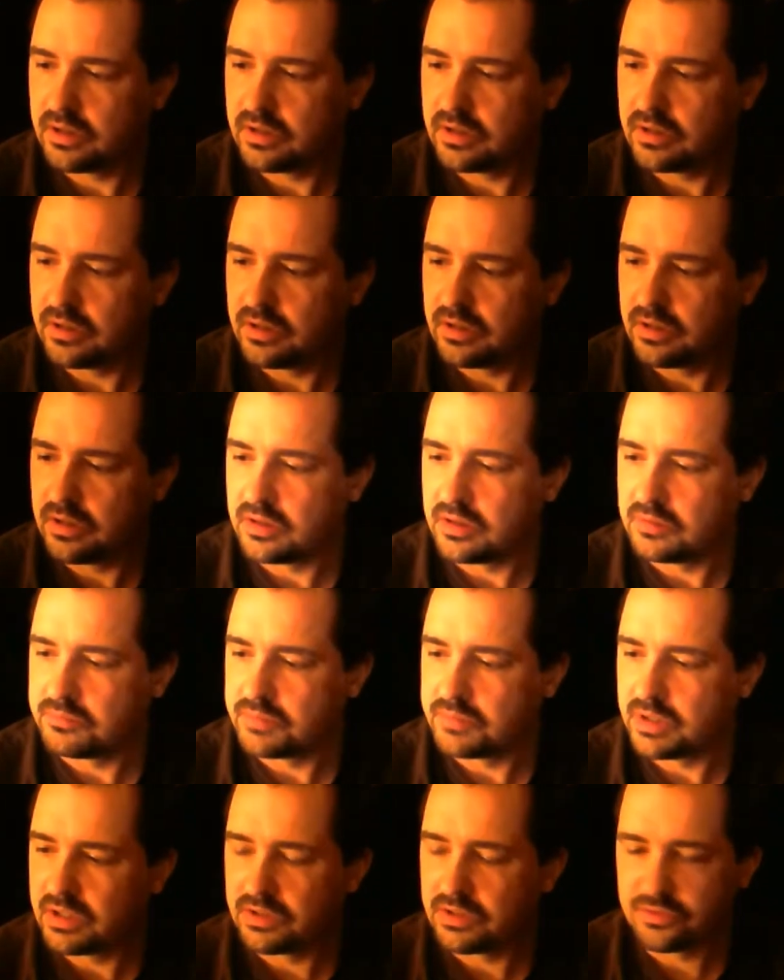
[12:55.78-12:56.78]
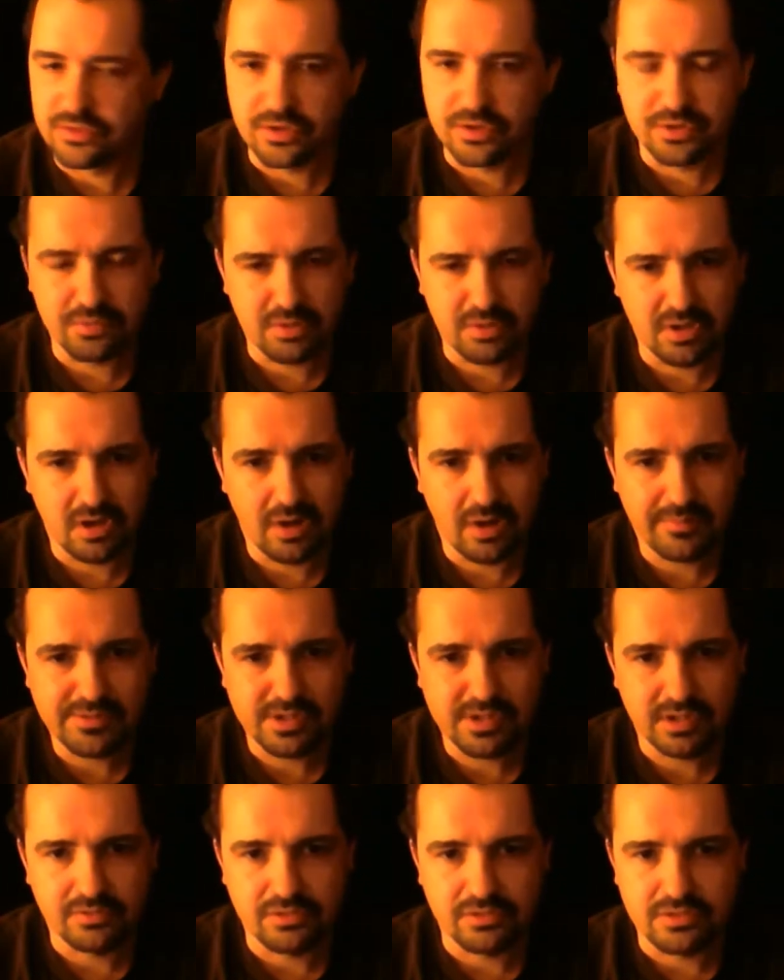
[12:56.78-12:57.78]
out of the three hops that
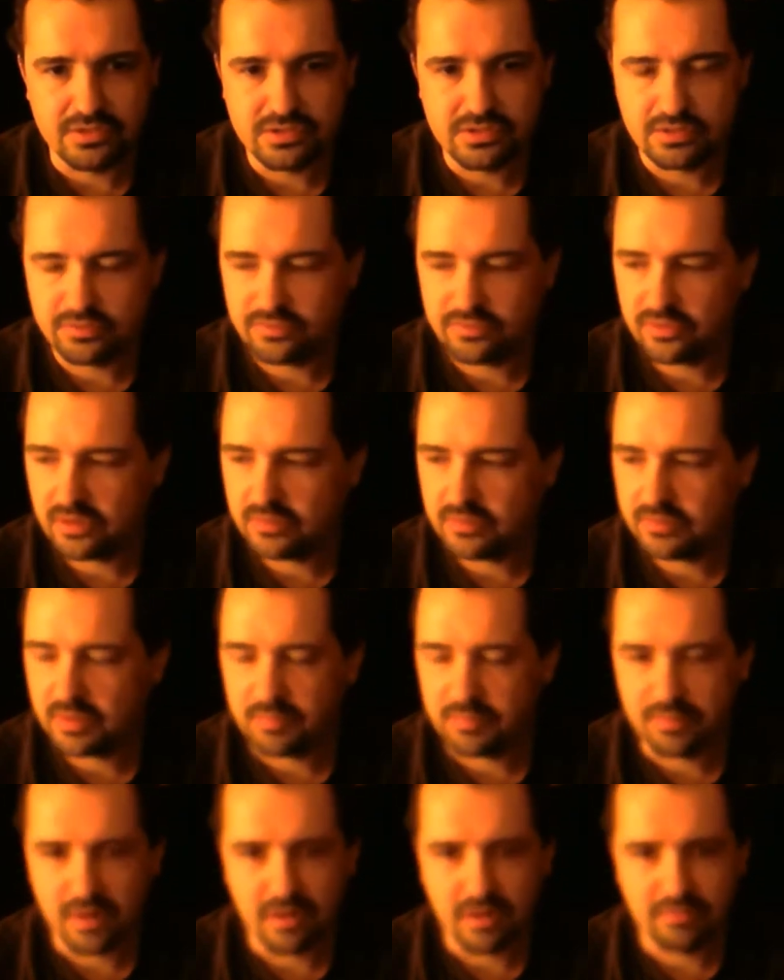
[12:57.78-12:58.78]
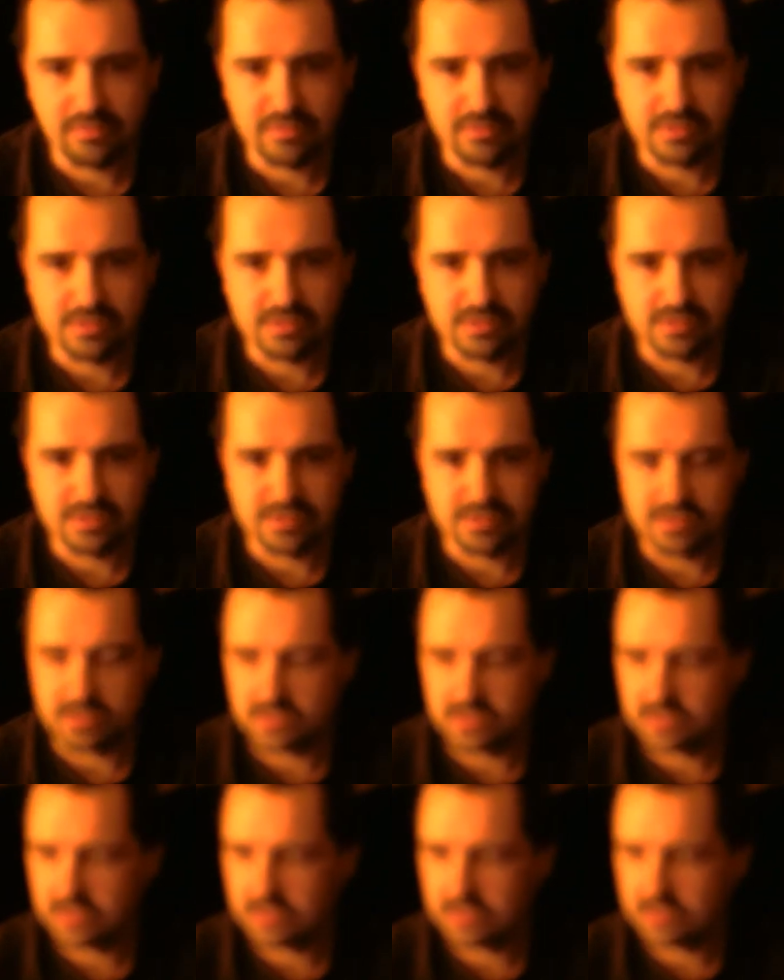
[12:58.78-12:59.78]
I've used so far, my preference is
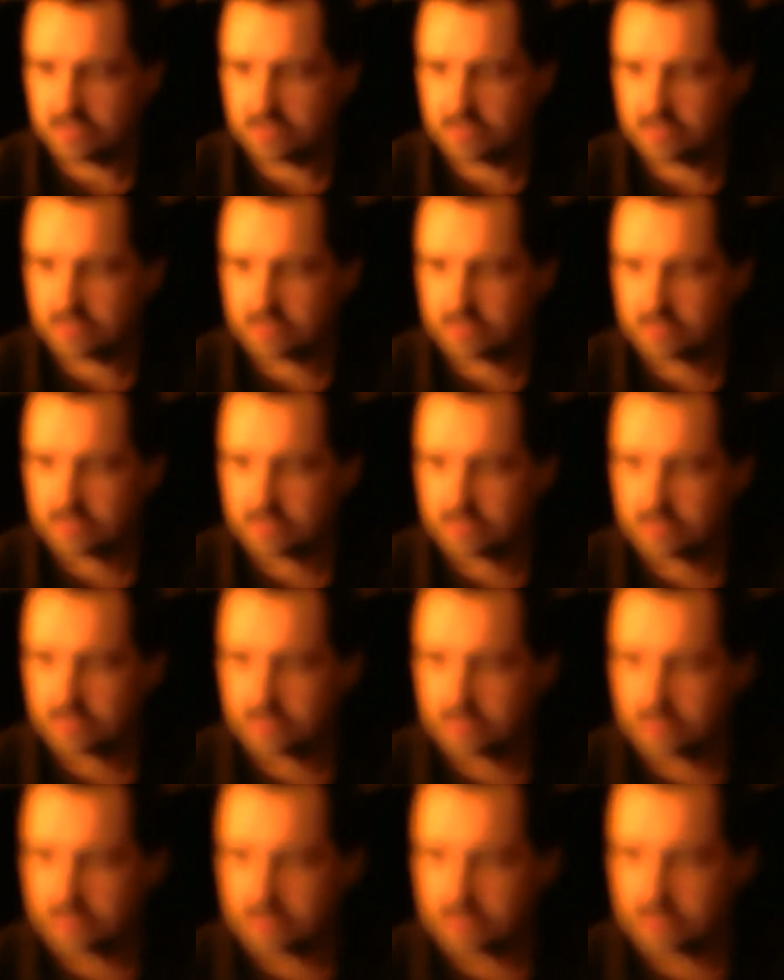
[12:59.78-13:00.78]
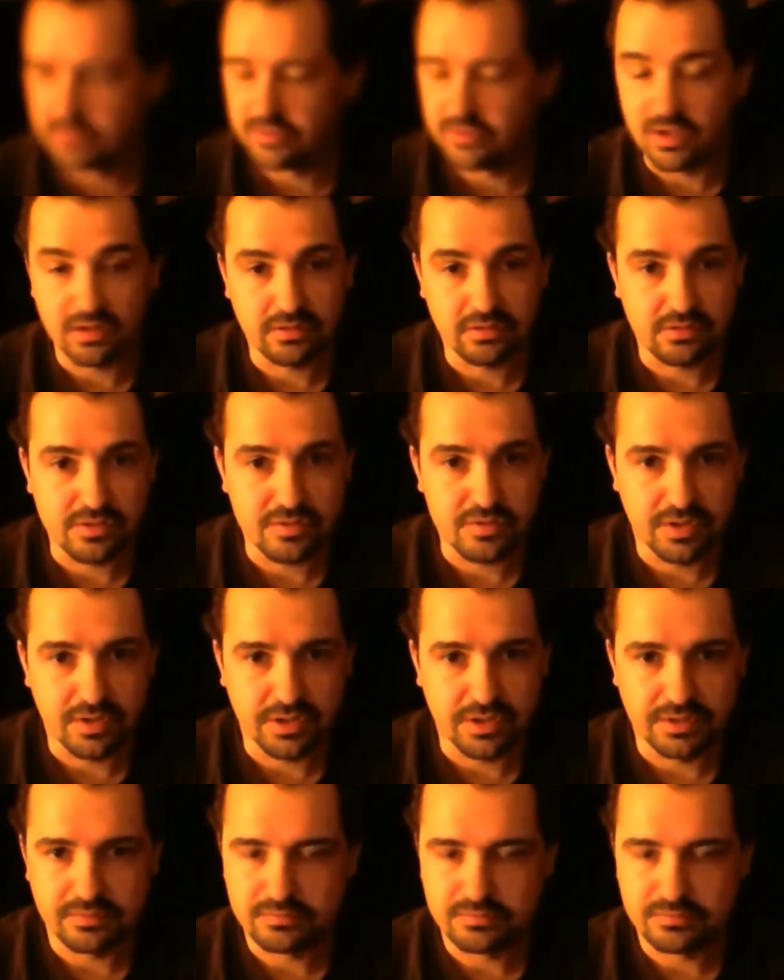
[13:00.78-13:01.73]
the Falconer's Flight.